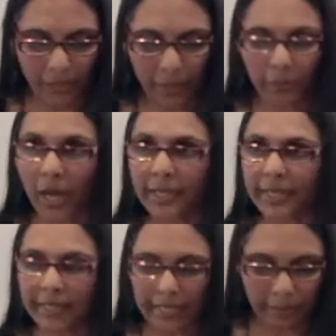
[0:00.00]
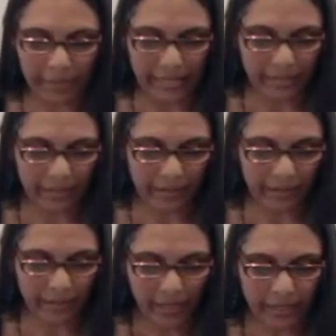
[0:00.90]
processing meat,
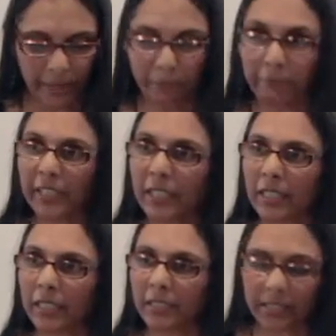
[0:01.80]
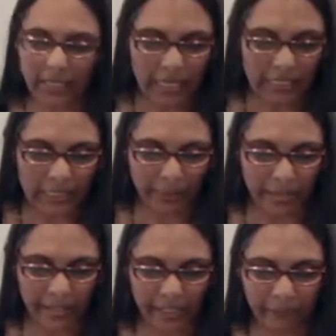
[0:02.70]
their fingers
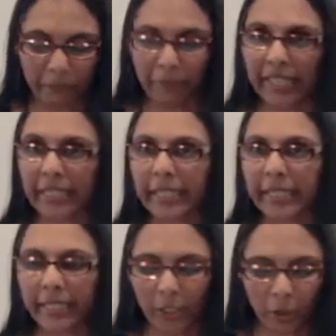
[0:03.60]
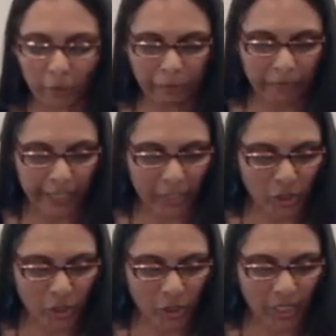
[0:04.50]
smelling faintly of
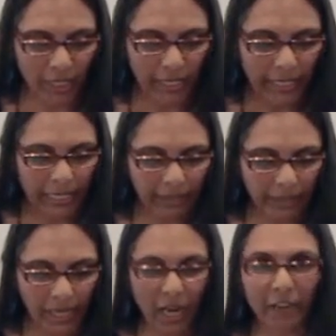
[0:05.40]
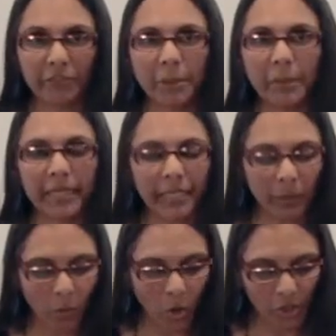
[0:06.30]
flesh even after many a
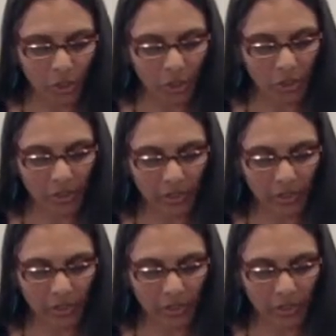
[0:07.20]
wash.